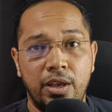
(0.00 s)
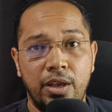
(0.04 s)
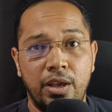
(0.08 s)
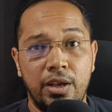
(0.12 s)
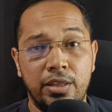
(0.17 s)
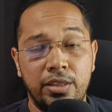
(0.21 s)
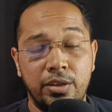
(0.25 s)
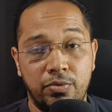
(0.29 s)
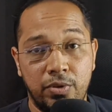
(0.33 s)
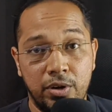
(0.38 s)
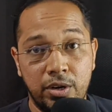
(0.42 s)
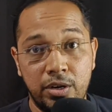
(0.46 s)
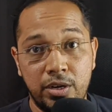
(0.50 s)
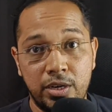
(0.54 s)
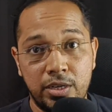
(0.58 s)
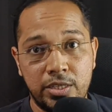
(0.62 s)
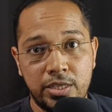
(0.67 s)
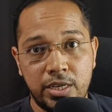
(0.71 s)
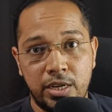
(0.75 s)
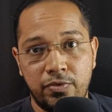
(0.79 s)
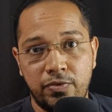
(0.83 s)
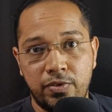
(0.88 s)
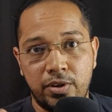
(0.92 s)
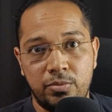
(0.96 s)
And the word
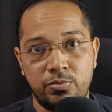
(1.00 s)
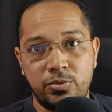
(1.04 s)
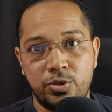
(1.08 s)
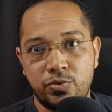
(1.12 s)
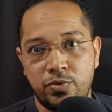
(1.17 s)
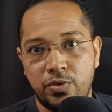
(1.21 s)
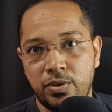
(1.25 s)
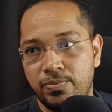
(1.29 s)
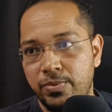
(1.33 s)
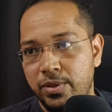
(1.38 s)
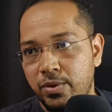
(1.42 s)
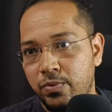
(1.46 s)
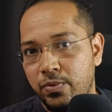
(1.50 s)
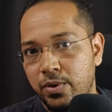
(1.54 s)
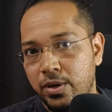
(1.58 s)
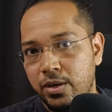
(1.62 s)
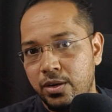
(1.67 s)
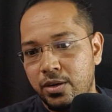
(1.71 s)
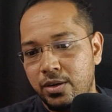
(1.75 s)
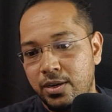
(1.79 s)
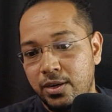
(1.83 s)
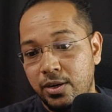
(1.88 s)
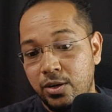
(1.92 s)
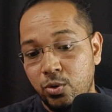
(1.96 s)
itself comes from the
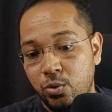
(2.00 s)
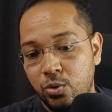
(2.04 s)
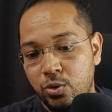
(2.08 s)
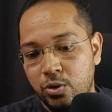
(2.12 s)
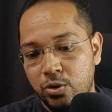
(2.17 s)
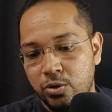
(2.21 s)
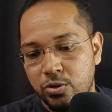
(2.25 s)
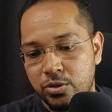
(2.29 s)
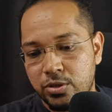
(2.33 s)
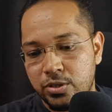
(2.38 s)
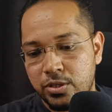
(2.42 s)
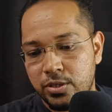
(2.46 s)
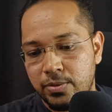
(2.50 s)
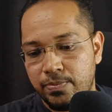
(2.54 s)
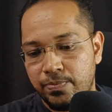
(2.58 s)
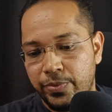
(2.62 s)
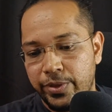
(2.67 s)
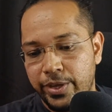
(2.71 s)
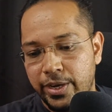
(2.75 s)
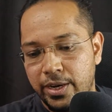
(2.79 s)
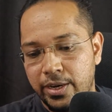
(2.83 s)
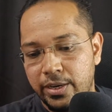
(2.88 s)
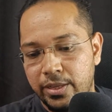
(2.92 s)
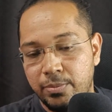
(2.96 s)
word glucose,
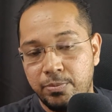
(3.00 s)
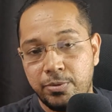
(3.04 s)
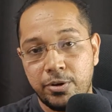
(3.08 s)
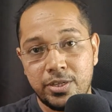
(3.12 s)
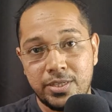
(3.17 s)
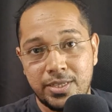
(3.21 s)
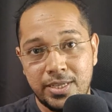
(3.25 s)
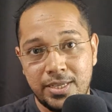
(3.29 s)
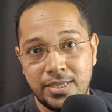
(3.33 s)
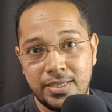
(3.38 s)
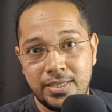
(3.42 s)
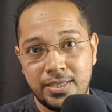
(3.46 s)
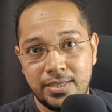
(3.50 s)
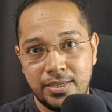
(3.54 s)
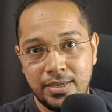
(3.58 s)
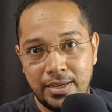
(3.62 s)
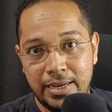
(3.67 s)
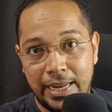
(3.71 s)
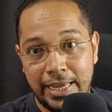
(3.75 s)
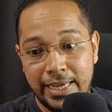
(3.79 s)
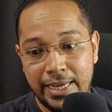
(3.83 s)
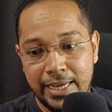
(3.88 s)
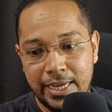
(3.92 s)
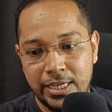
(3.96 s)
and the process
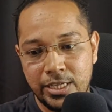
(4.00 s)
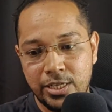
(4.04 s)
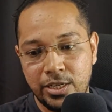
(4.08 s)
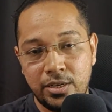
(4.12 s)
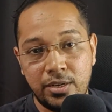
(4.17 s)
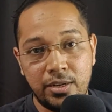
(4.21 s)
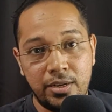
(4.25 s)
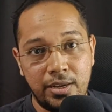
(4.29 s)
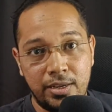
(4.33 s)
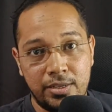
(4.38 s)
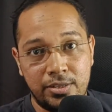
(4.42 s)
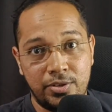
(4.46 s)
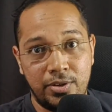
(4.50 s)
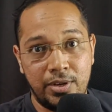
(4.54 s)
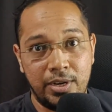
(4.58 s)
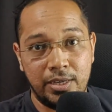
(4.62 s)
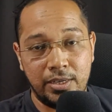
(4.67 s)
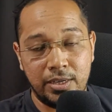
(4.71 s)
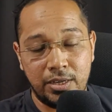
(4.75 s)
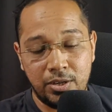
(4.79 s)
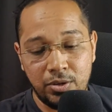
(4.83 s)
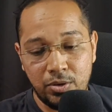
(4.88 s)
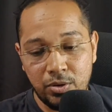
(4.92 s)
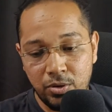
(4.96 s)
glycation is
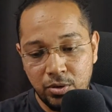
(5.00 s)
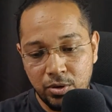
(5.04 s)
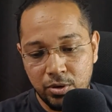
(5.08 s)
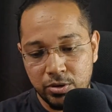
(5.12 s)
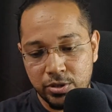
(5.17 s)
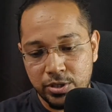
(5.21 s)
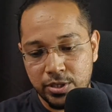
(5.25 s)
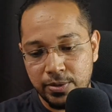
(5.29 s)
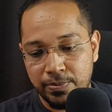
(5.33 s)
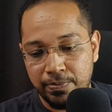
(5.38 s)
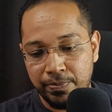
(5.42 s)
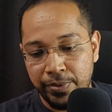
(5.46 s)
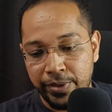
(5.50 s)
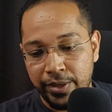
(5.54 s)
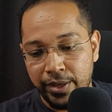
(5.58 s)
related to glucose.